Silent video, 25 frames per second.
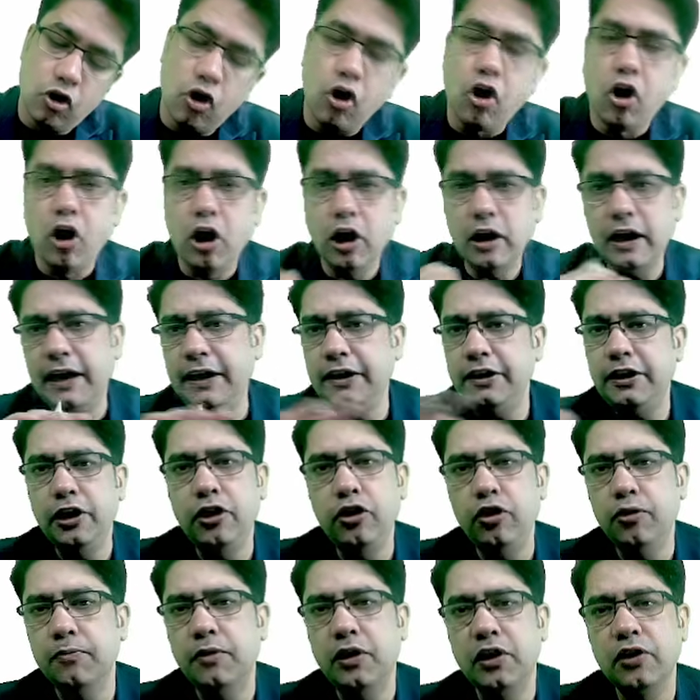All
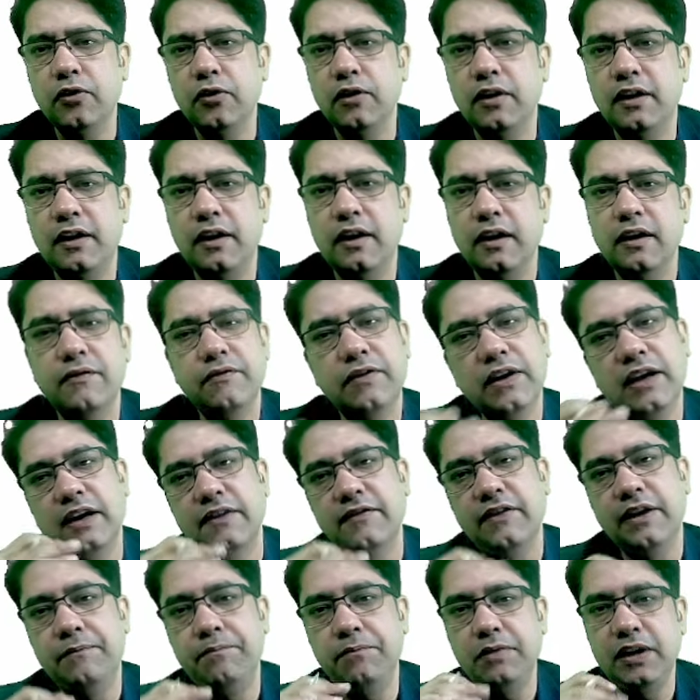anti-tubercular drug we
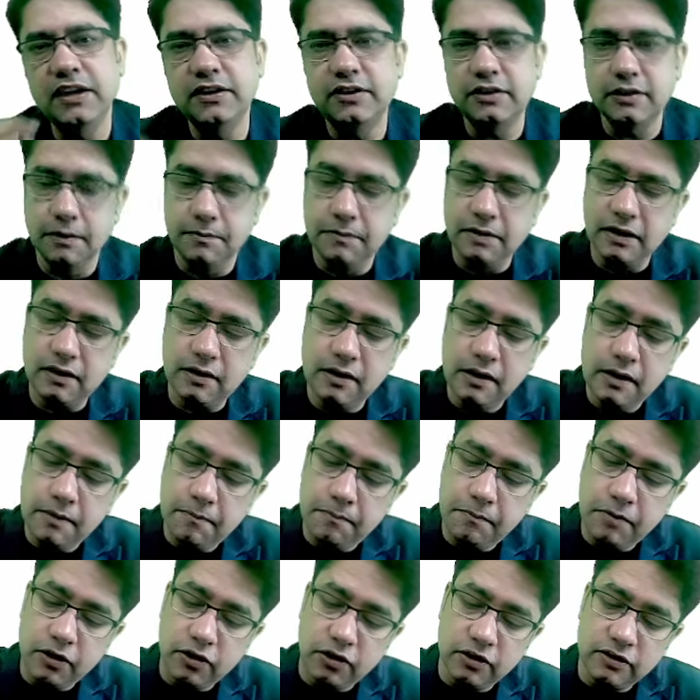give empty stomach
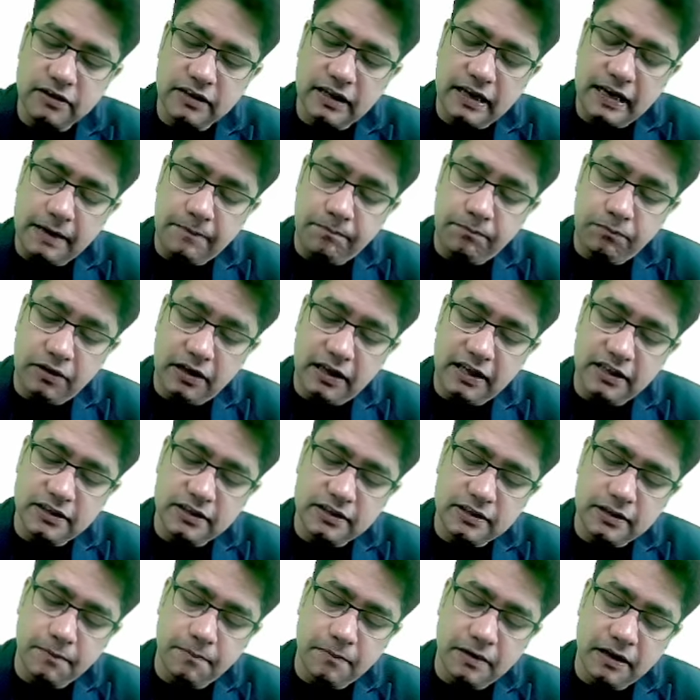because empty
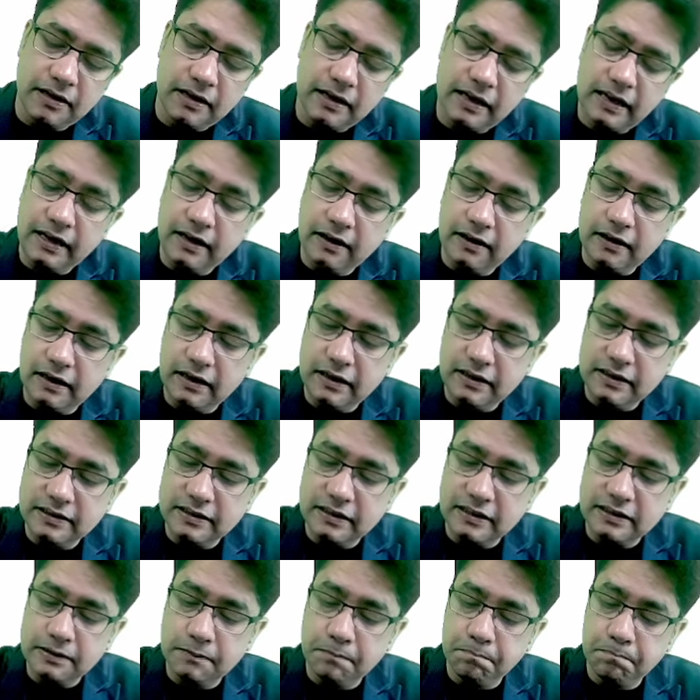stomach
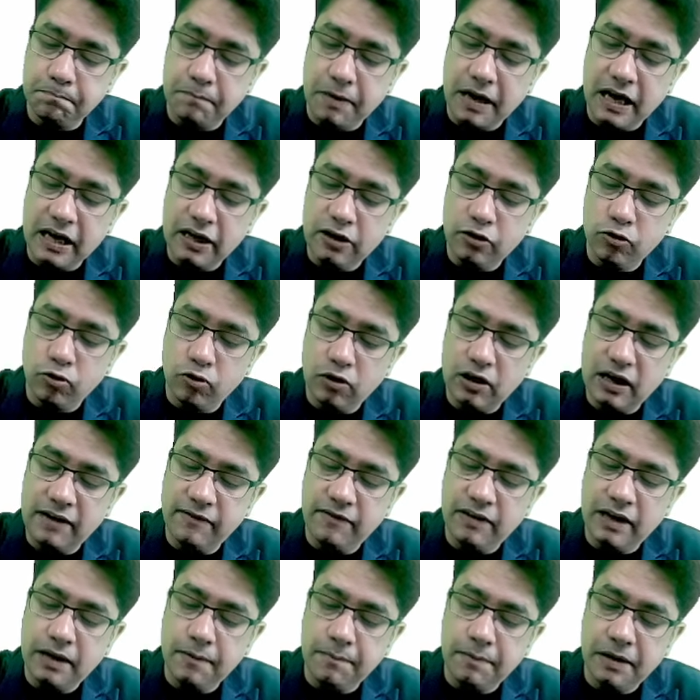increases
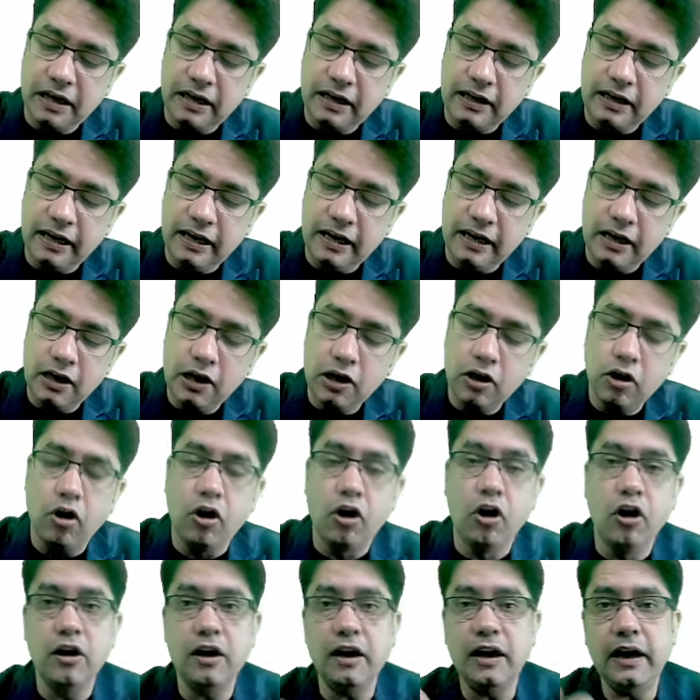bioavailability
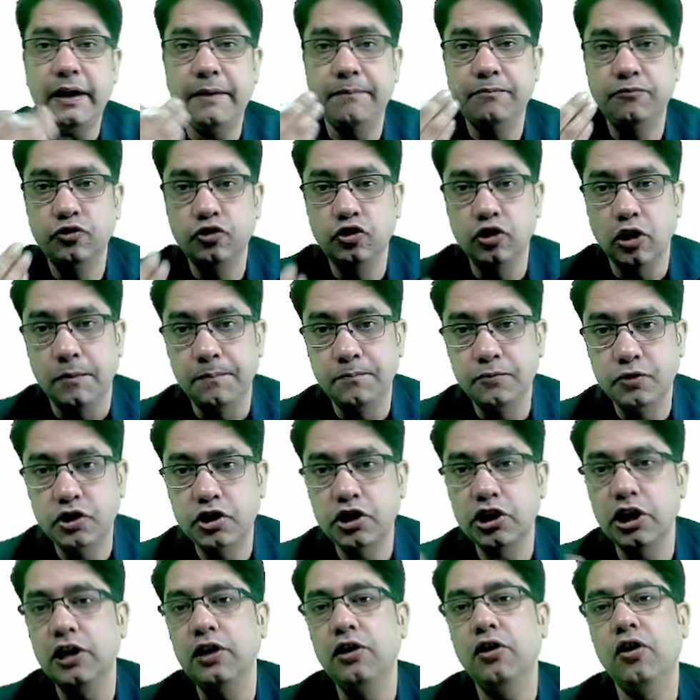or
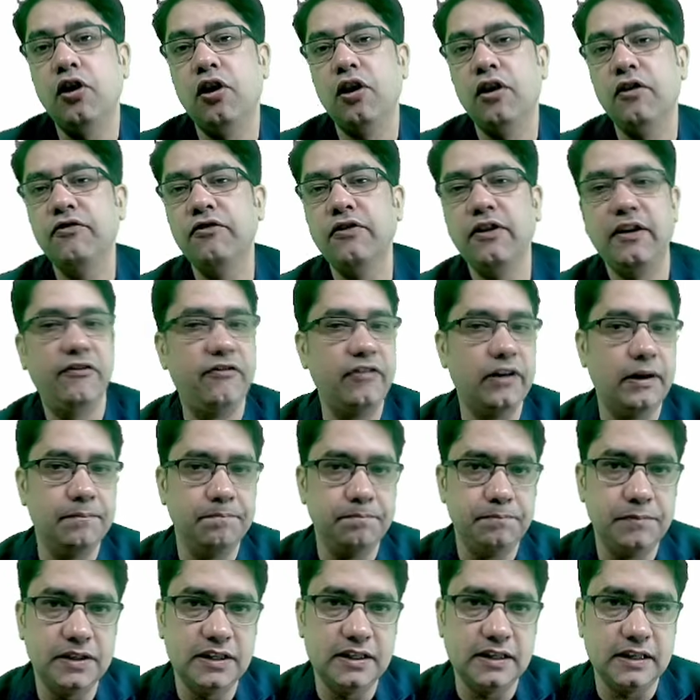absorption of
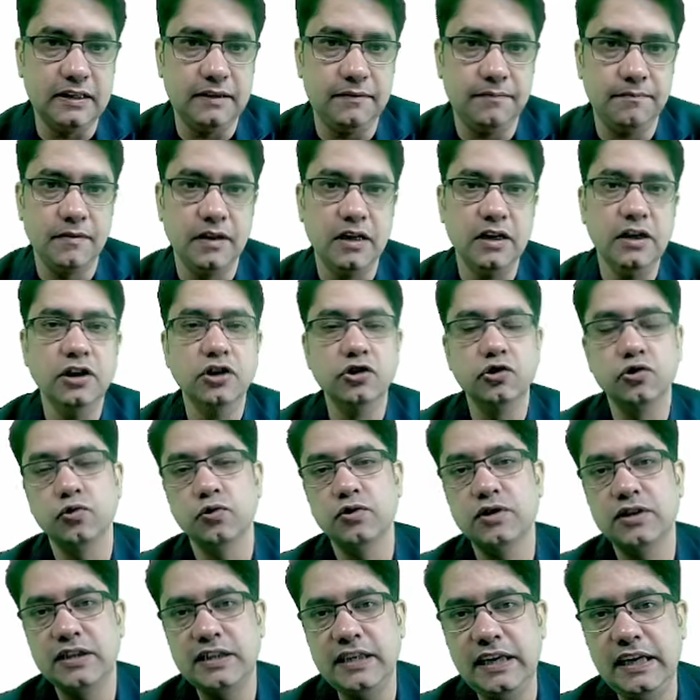rifampicin. So
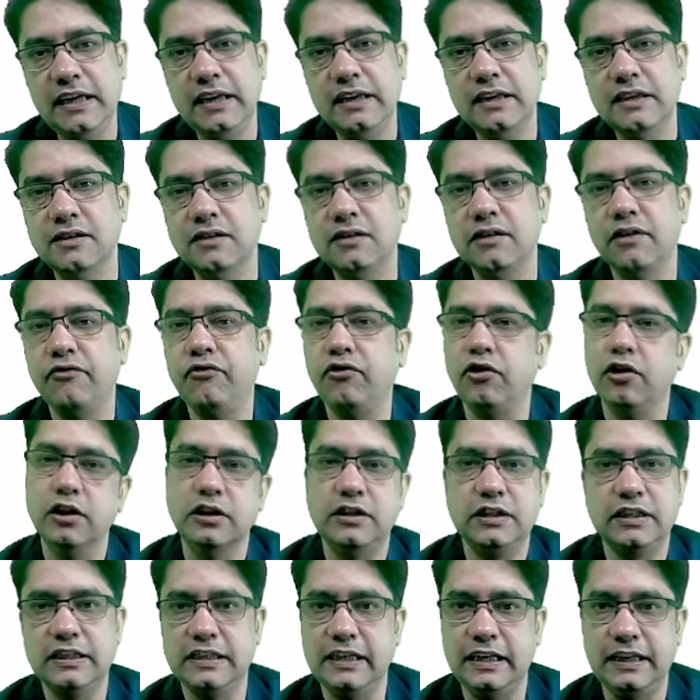C is the
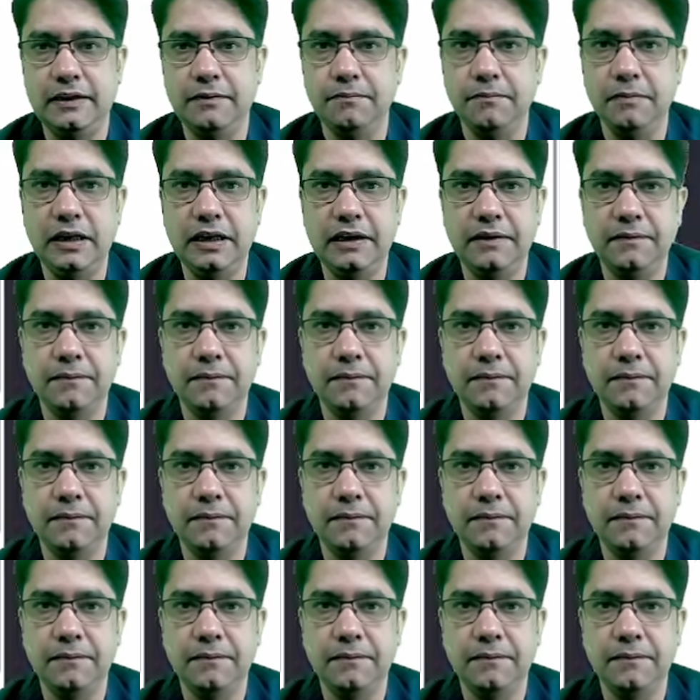false statement.